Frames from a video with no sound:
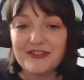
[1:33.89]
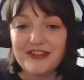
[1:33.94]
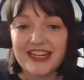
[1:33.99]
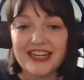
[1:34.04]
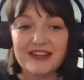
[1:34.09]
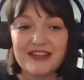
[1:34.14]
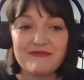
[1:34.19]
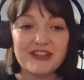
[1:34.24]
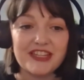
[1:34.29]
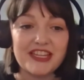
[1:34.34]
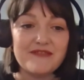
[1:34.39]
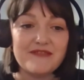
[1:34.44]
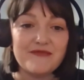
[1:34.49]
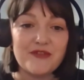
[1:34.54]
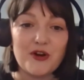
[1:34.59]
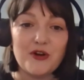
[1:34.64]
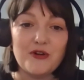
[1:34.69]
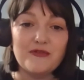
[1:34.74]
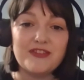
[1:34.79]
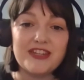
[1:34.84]
I get really
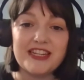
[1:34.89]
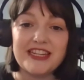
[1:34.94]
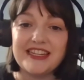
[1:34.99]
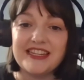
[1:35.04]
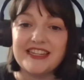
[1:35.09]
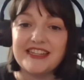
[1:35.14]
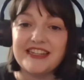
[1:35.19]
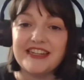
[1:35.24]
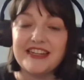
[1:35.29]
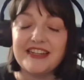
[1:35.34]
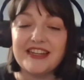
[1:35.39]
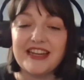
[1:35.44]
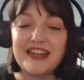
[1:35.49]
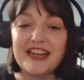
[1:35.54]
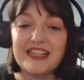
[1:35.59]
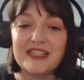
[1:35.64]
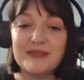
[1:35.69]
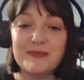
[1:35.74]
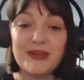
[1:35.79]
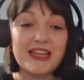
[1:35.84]
involved in
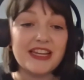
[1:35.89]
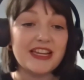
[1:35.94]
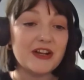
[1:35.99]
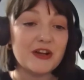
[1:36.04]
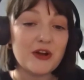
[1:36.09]
speaking